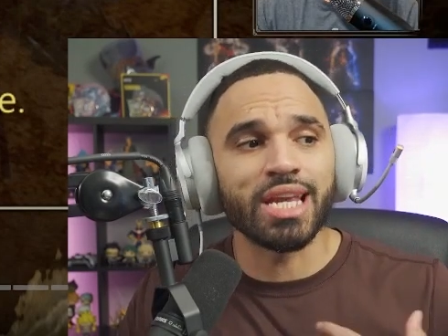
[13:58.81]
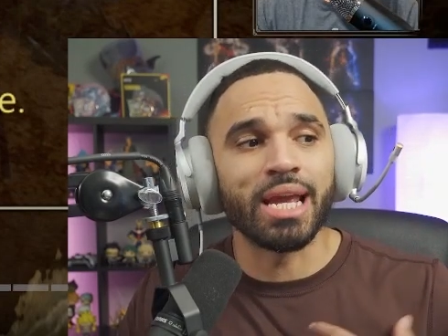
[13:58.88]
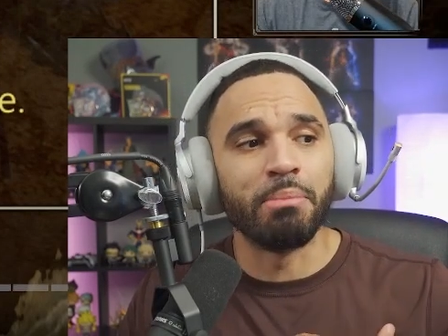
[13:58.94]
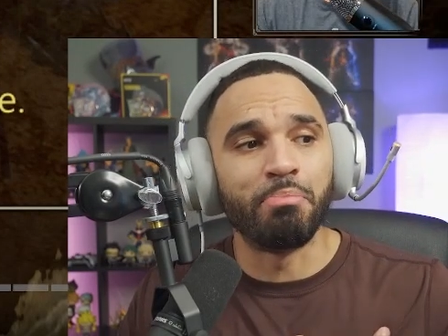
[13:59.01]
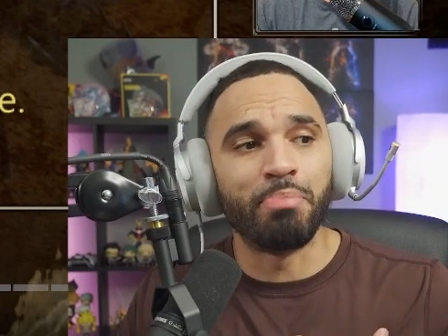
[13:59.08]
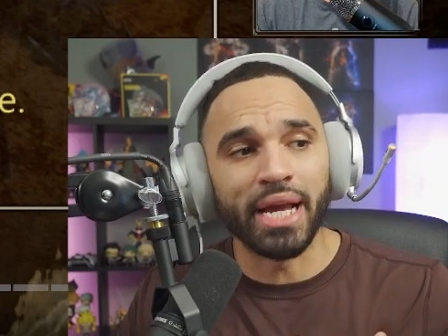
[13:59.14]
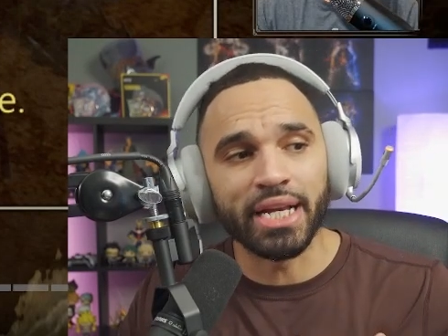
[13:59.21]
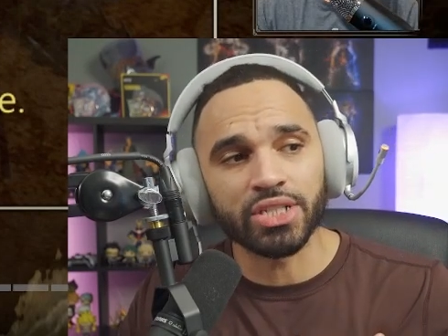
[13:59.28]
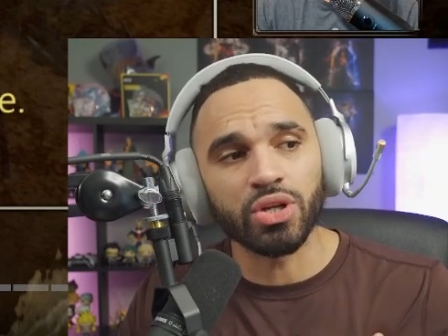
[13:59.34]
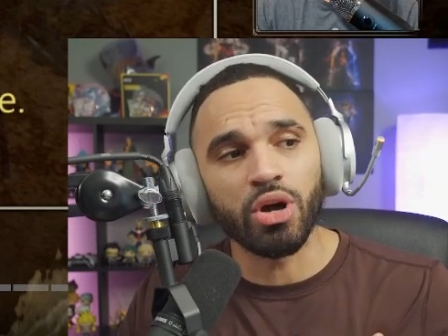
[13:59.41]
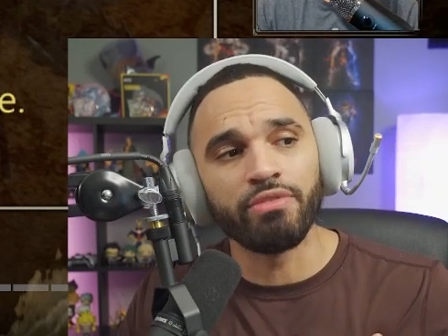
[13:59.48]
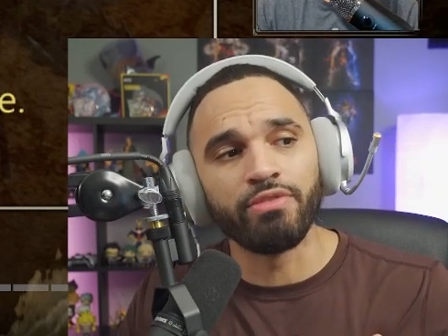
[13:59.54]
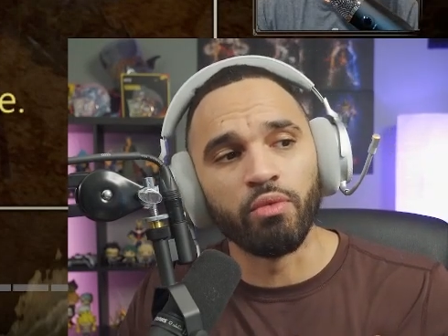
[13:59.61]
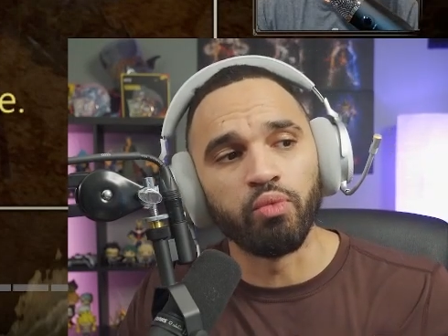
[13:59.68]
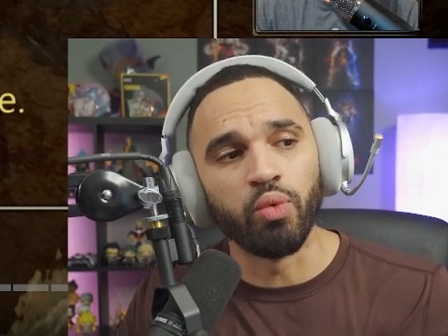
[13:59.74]
And based
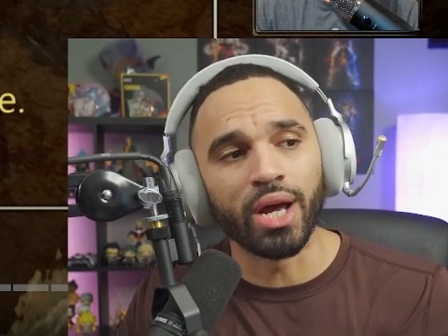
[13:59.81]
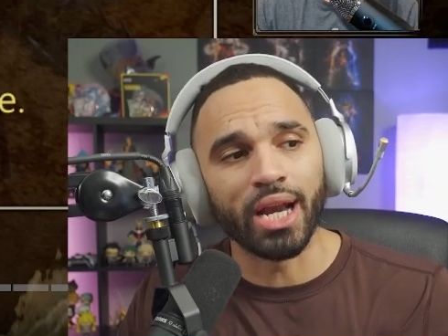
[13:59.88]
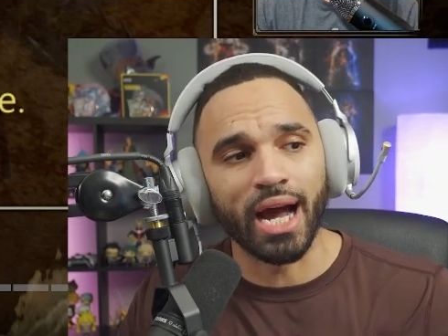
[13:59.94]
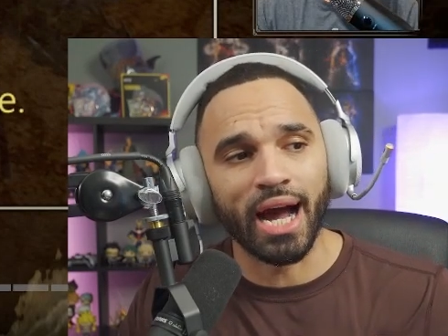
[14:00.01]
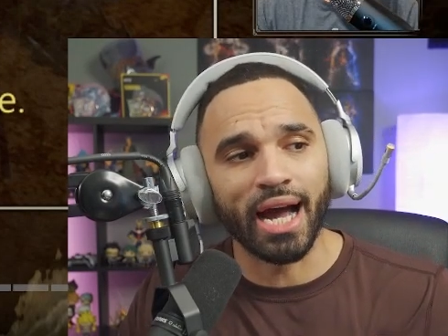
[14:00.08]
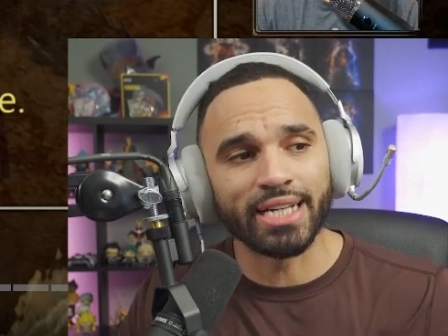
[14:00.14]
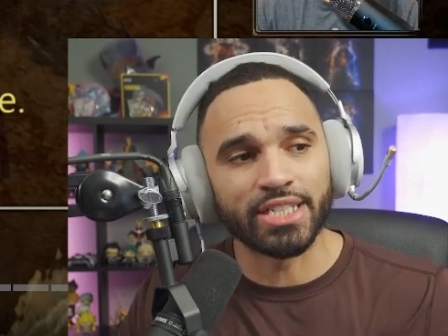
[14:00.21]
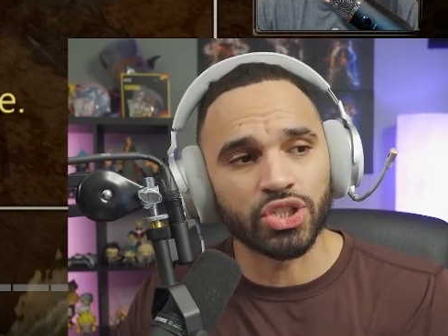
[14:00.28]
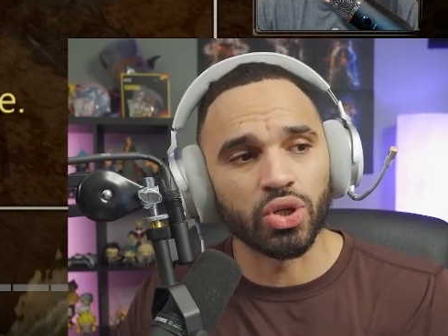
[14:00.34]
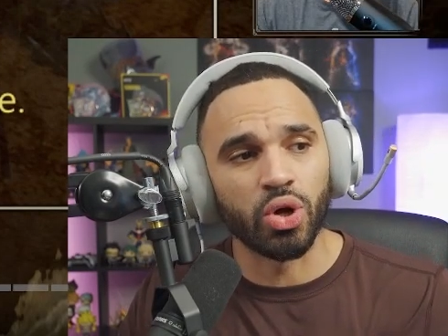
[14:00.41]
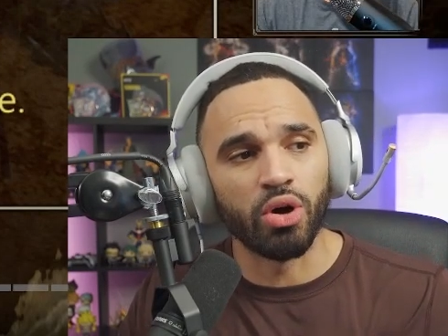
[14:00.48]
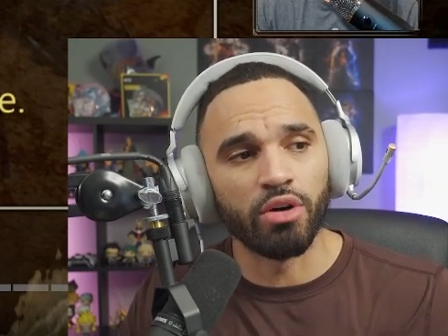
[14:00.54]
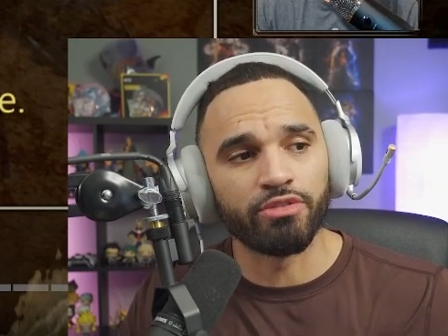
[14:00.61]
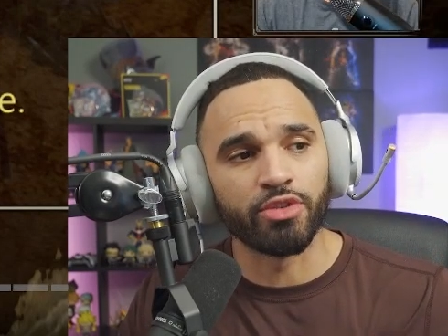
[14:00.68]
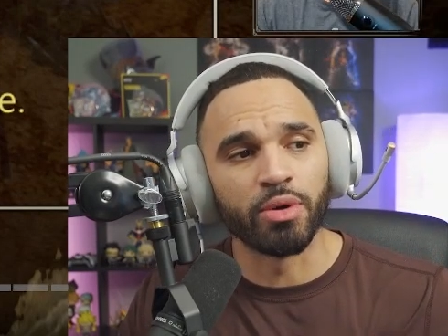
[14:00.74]
off of what I
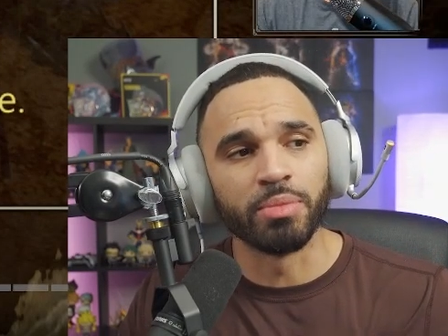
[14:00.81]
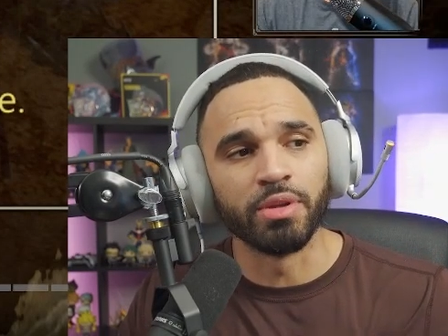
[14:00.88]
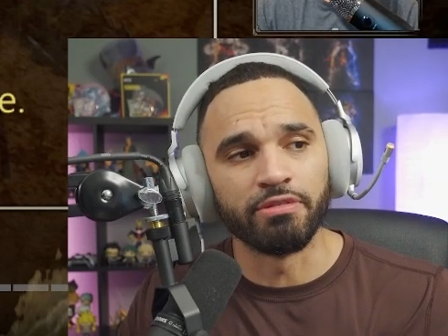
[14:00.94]
saw from the